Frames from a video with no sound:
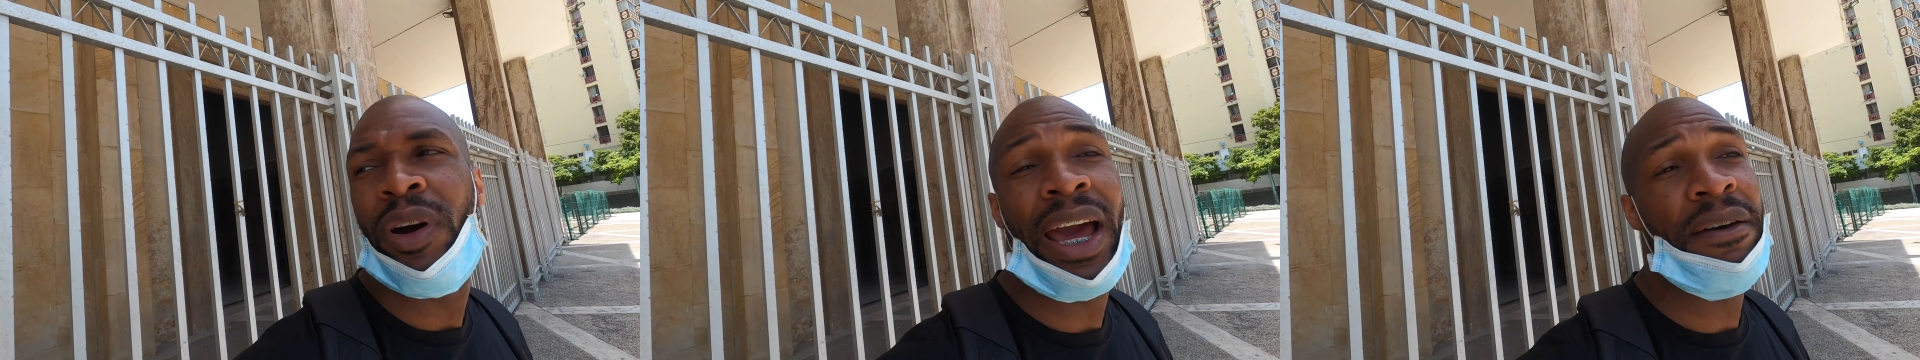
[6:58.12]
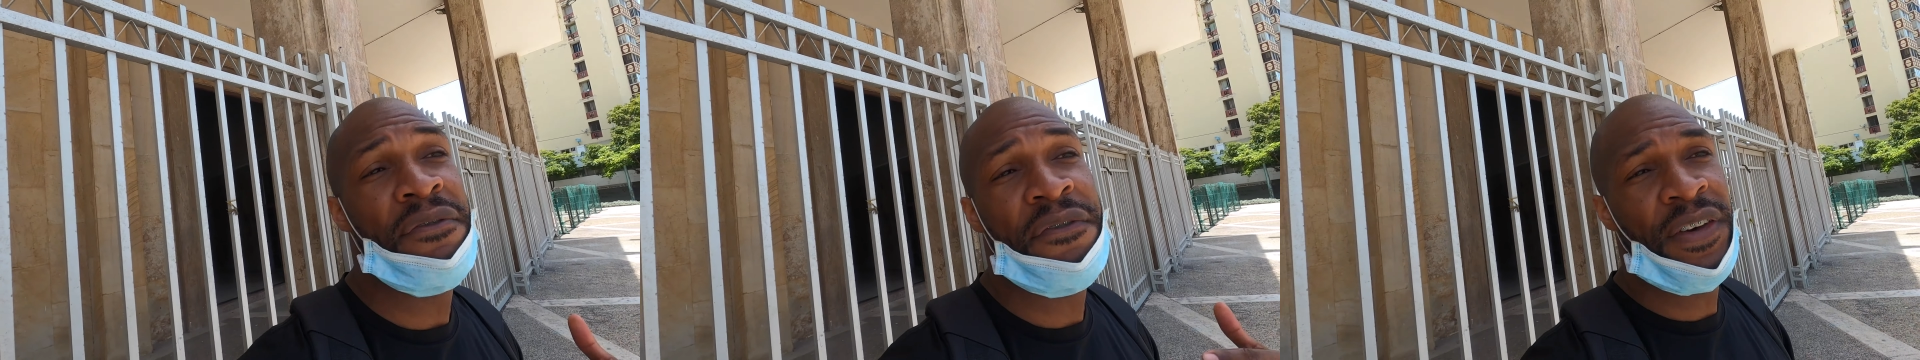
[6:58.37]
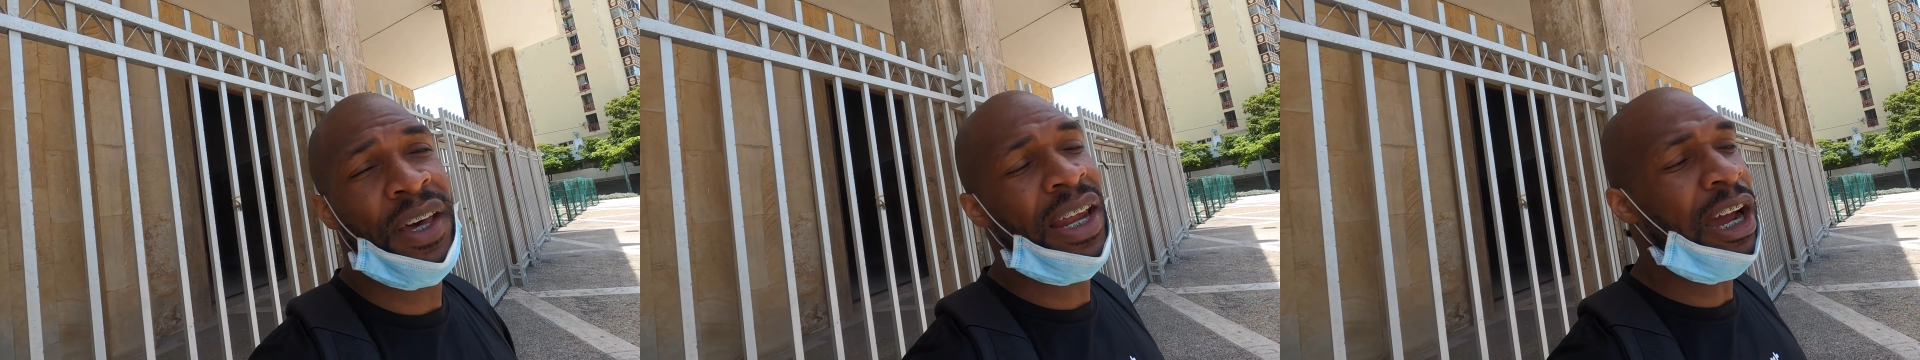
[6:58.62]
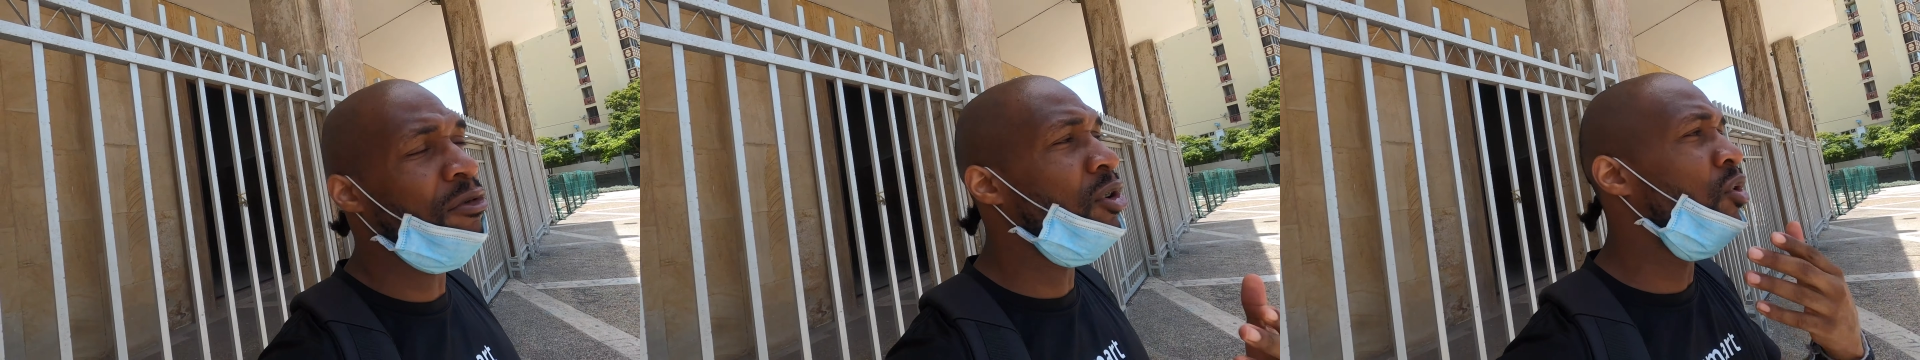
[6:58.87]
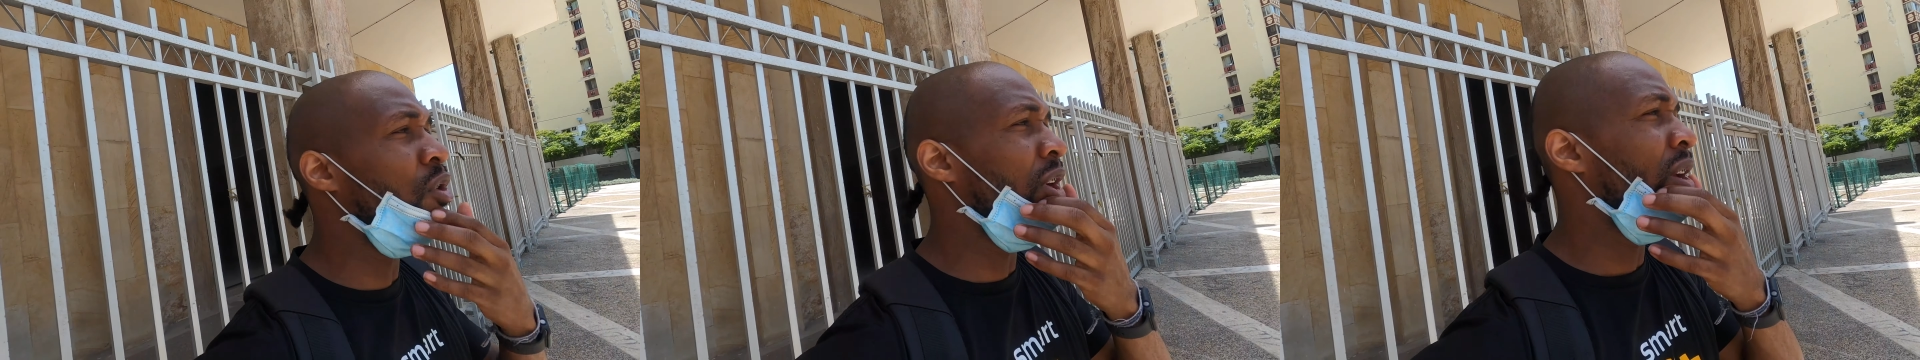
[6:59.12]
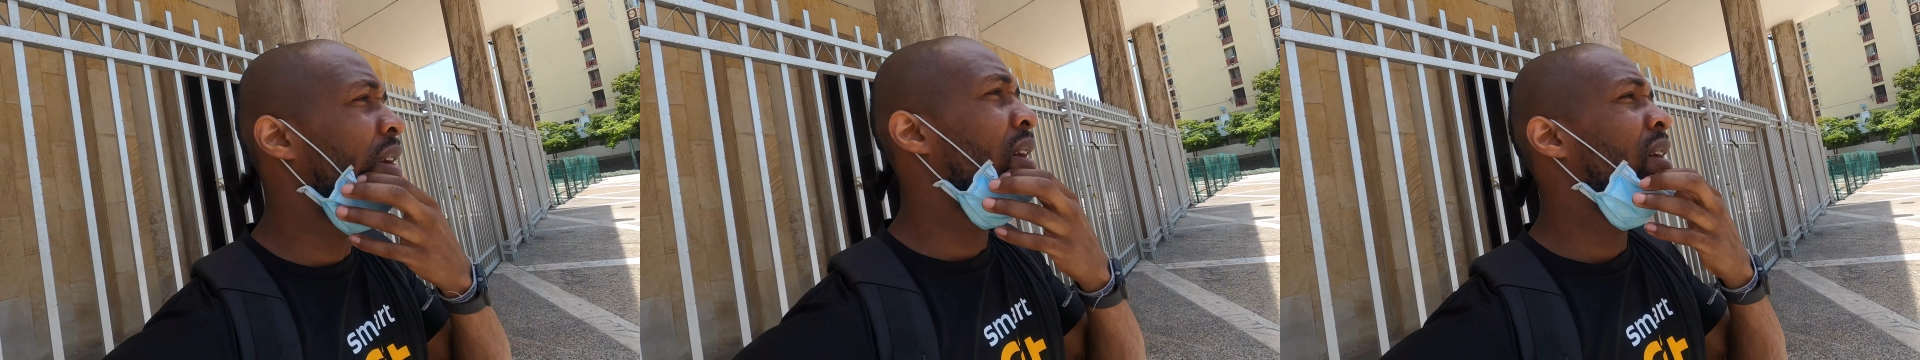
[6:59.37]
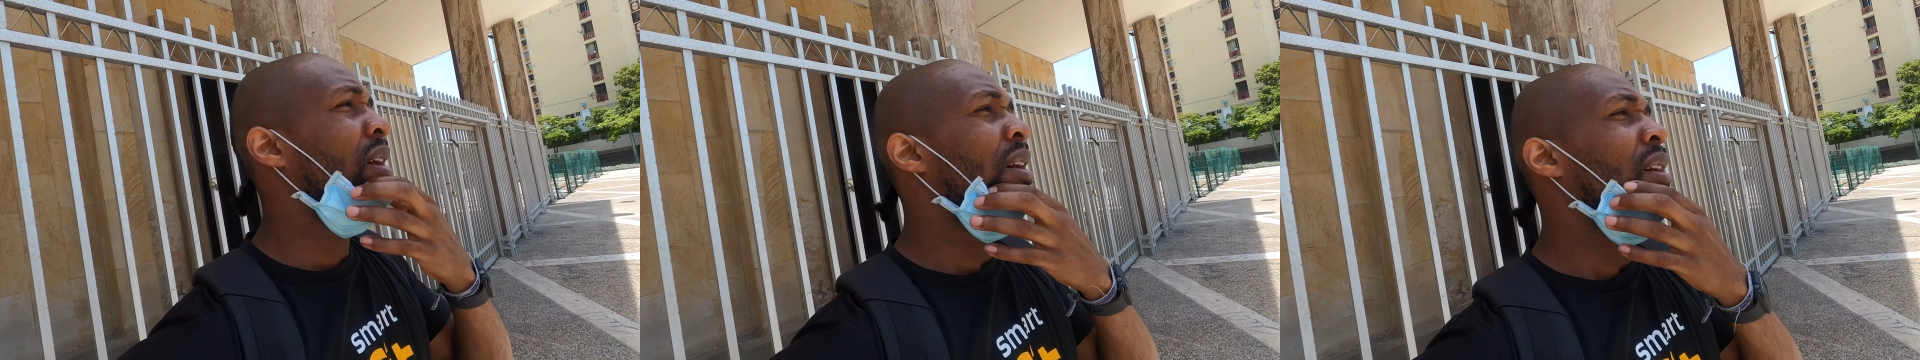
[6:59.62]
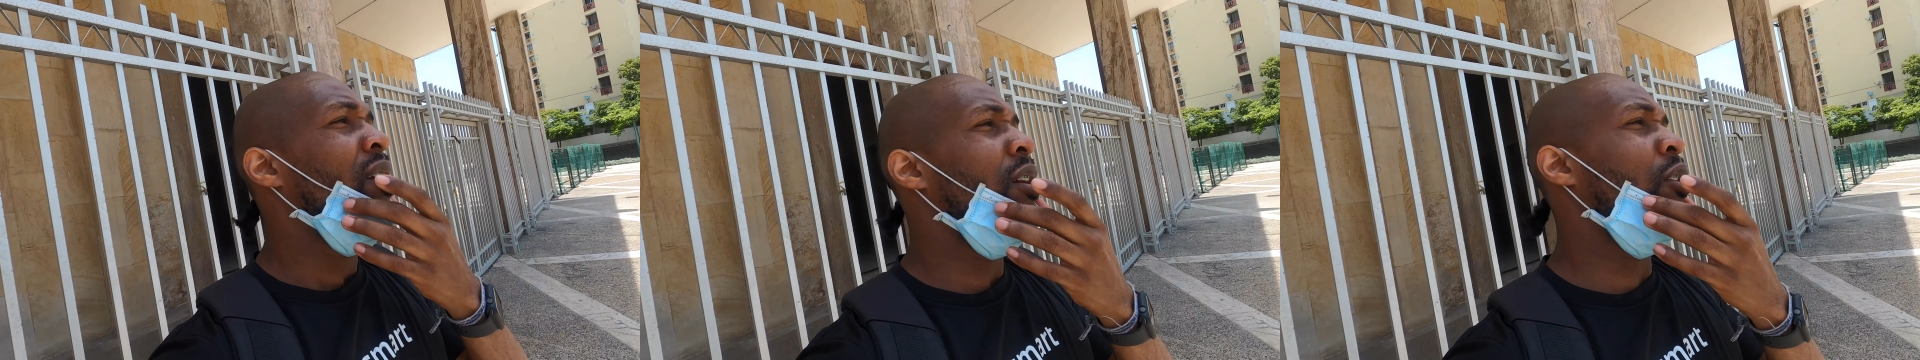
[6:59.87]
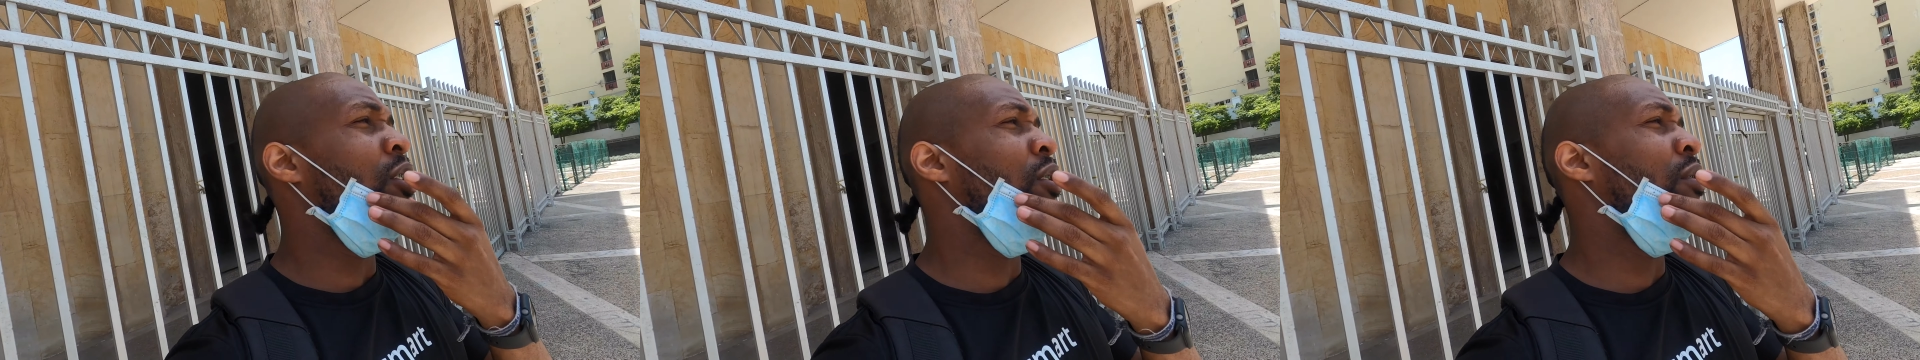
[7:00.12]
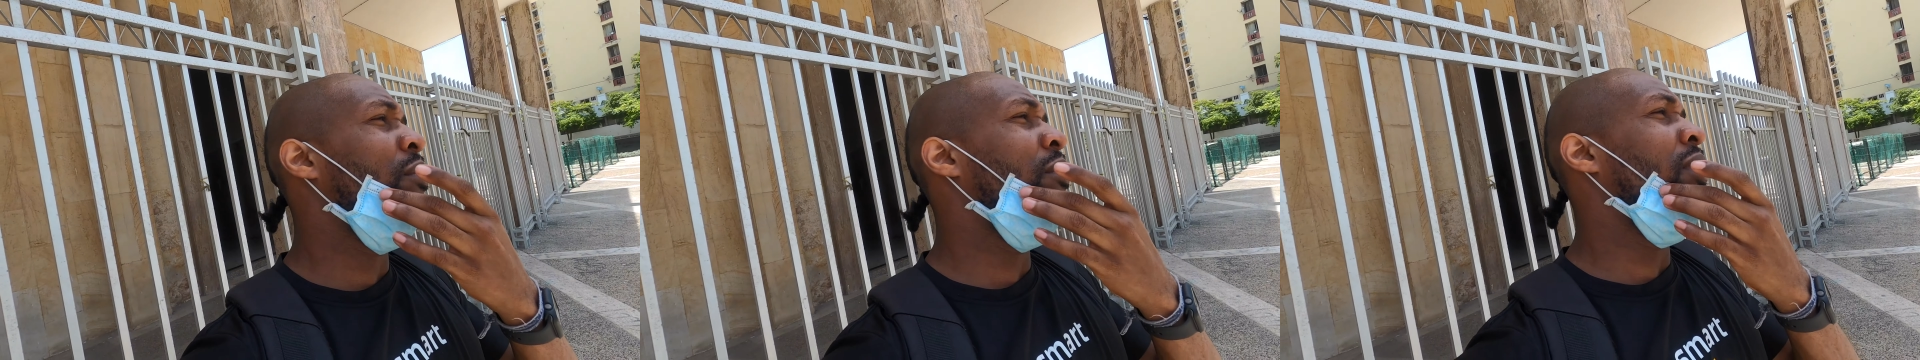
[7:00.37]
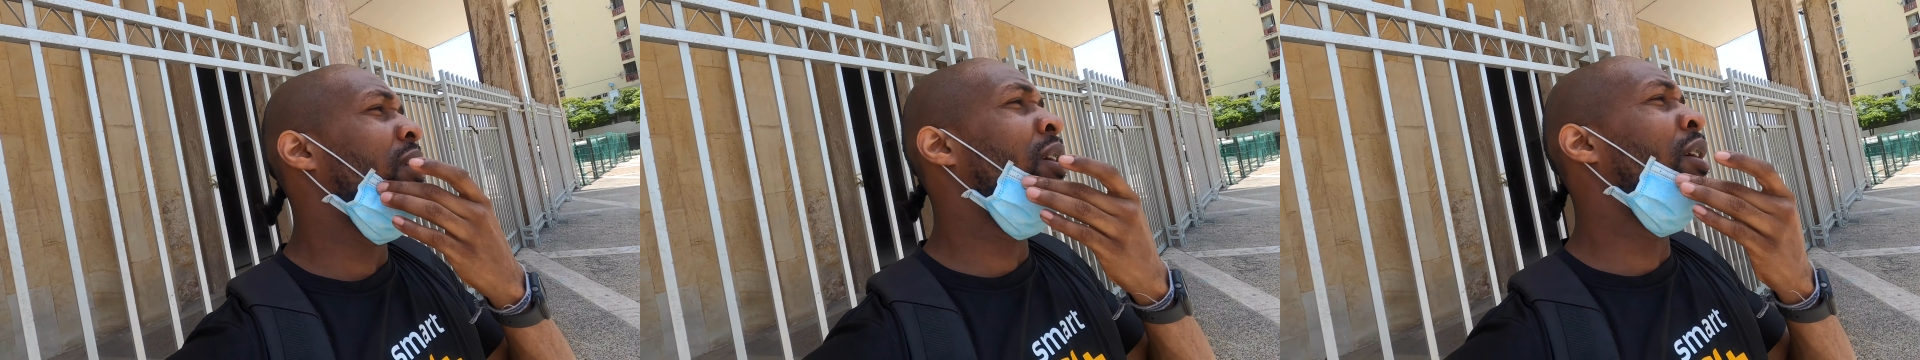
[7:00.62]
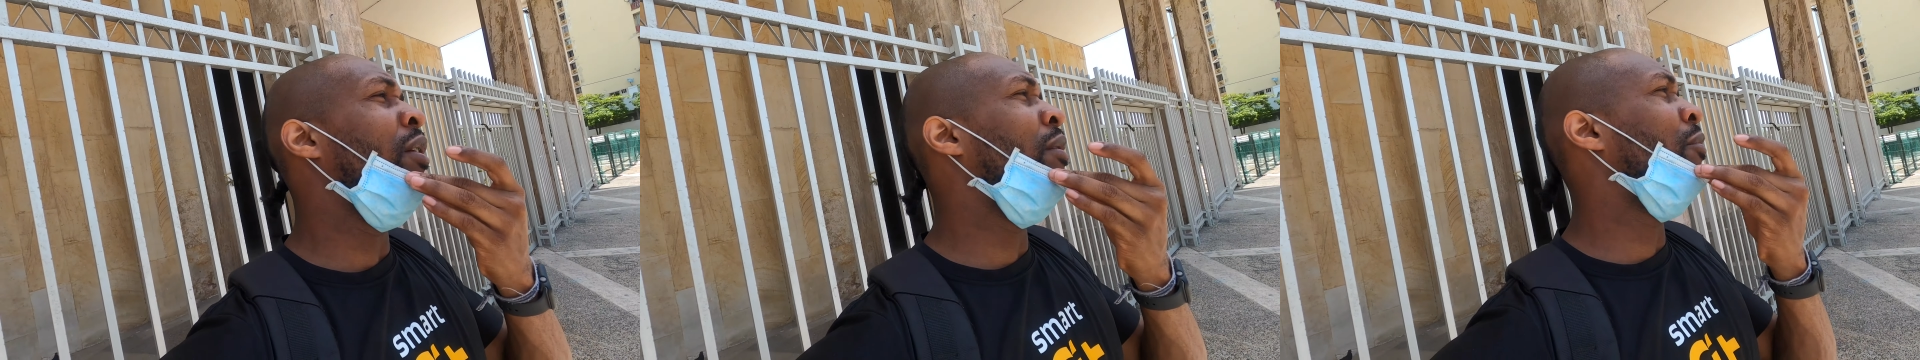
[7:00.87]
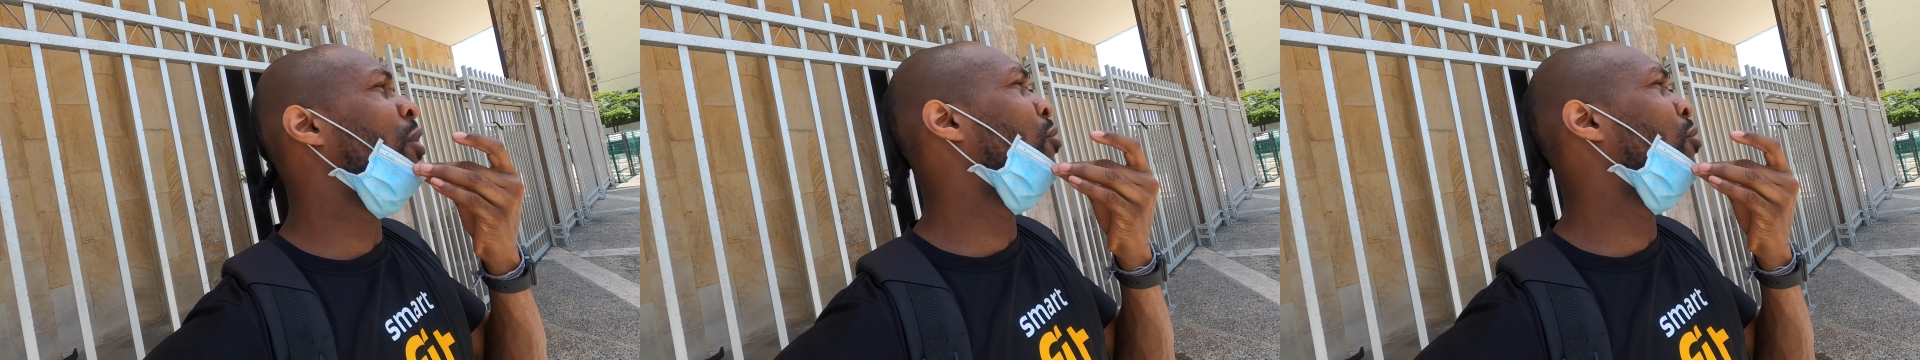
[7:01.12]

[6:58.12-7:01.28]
what I feel like recording, you know. Um,